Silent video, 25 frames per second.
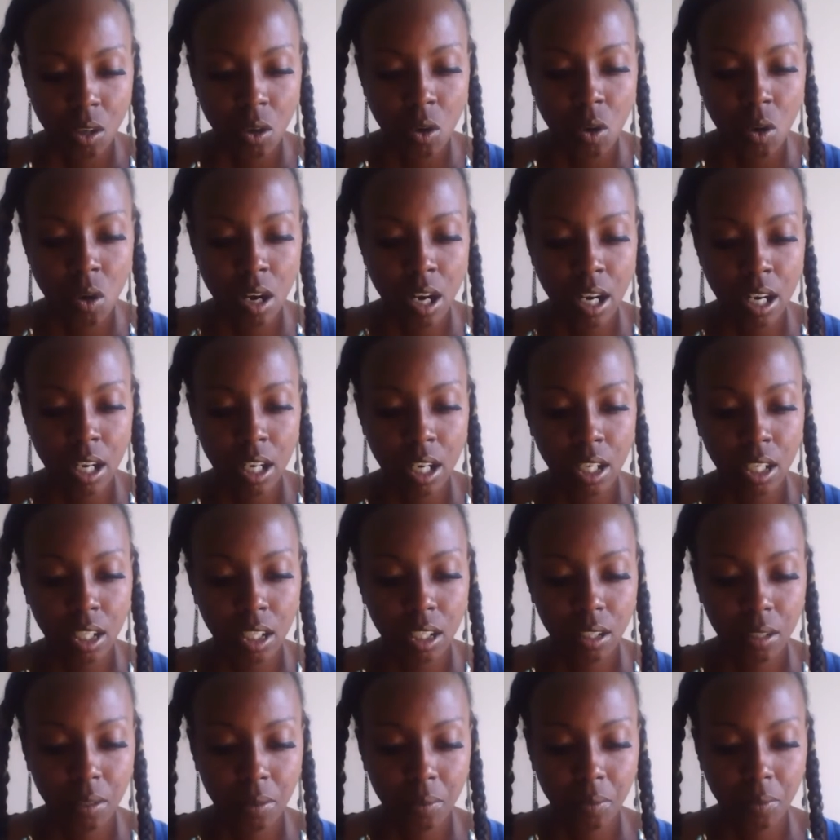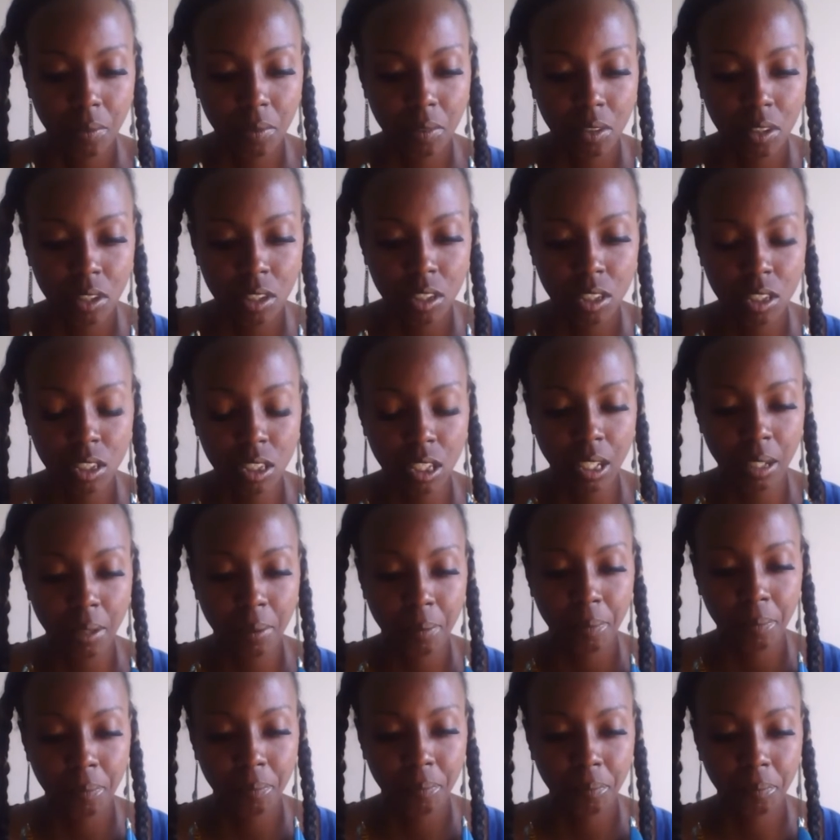Or let's see,
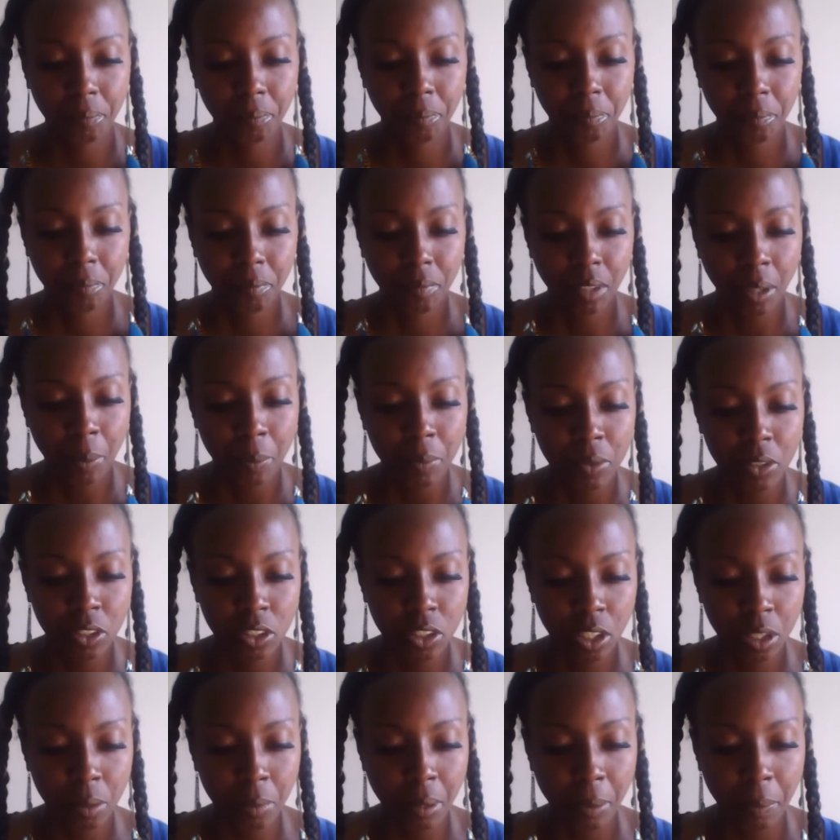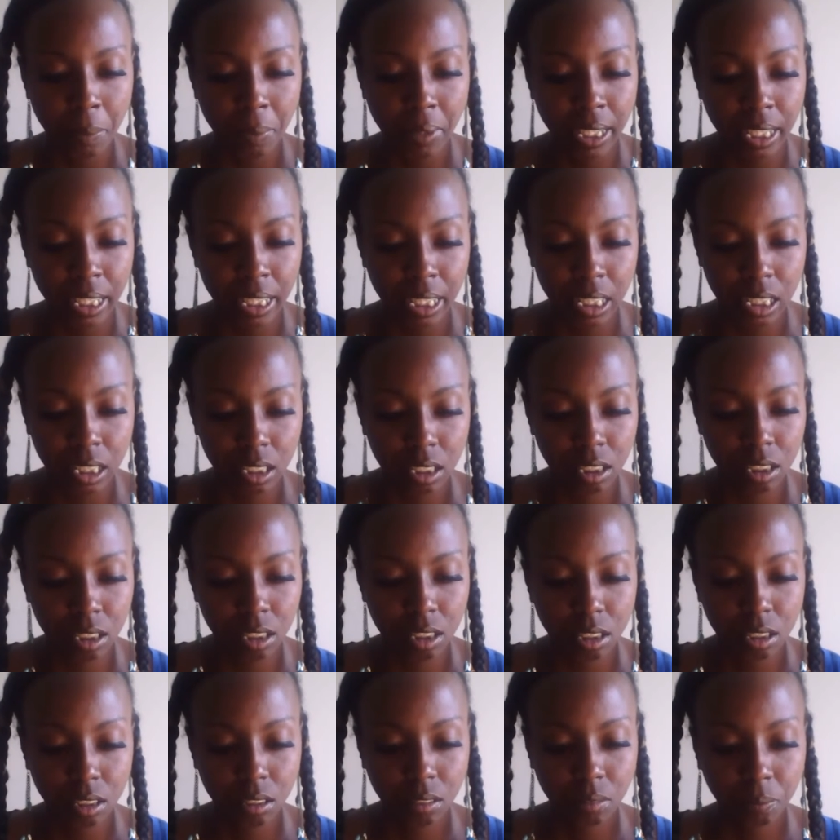let me show you my playlist.